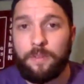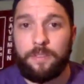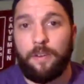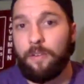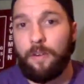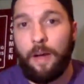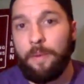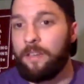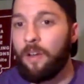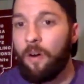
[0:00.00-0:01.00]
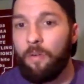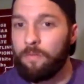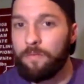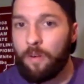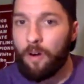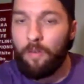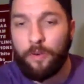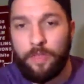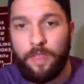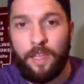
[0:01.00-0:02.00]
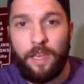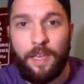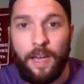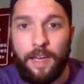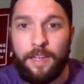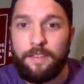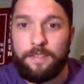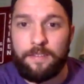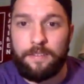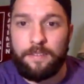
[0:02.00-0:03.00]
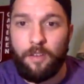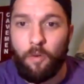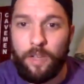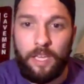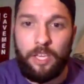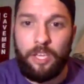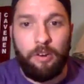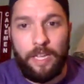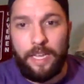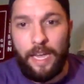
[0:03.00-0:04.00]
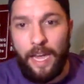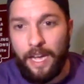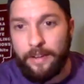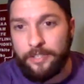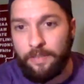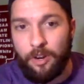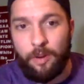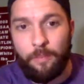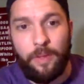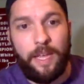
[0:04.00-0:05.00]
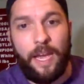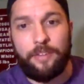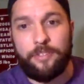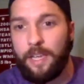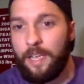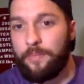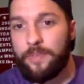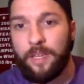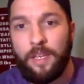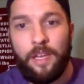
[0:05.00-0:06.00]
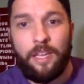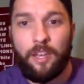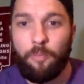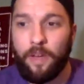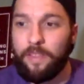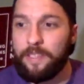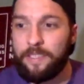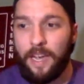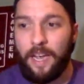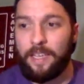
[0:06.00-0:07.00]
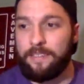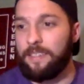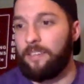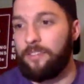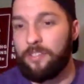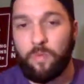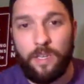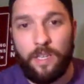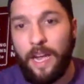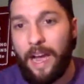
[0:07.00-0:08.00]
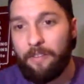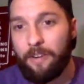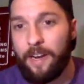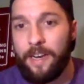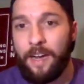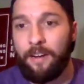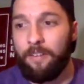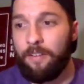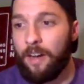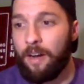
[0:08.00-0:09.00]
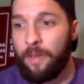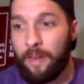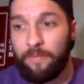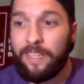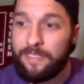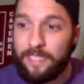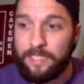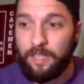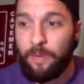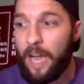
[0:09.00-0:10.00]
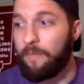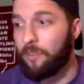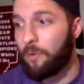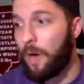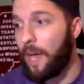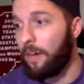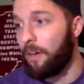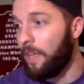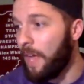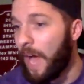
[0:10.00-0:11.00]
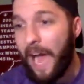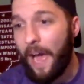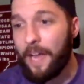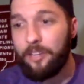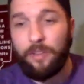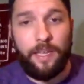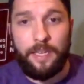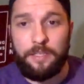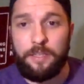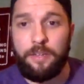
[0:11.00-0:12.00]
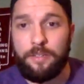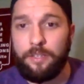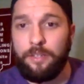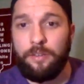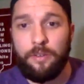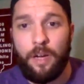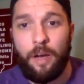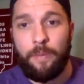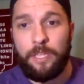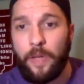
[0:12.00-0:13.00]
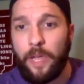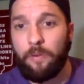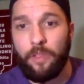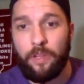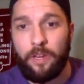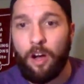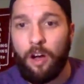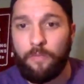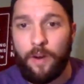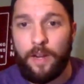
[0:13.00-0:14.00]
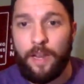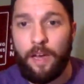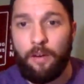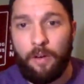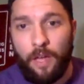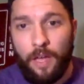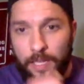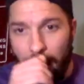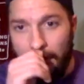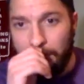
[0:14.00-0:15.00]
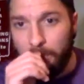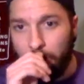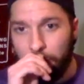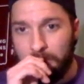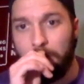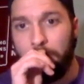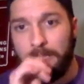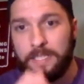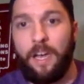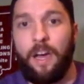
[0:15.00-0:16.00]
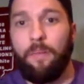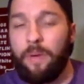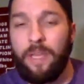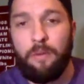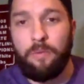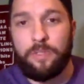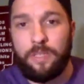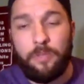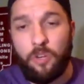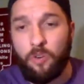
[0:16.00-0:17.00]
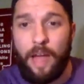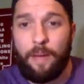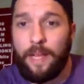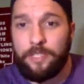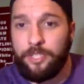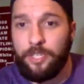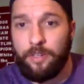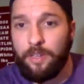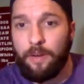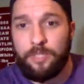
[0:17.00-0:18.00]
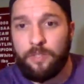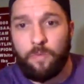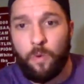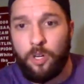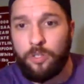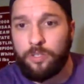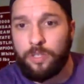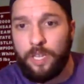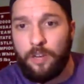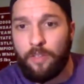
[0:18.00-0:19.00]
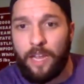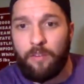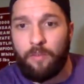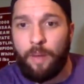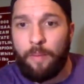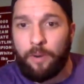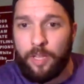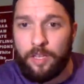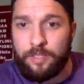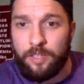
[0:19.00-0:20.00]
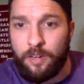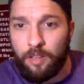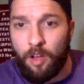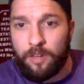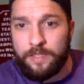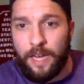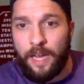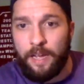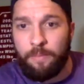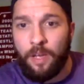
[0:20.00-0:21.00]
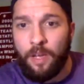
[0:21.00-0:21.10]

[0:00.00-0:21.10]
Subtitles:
So, I mean, don't overthink it, guys. Don't get cute in cash. If you're going to play cash games, play these guys that are just really hot right now, and have consistently been hot for a while. I do like Kisner too. He's playing really good golf right now. Last year, you'll see a miscut, but he was crap last year. It was his worst year that I can remember Kisner in a long time.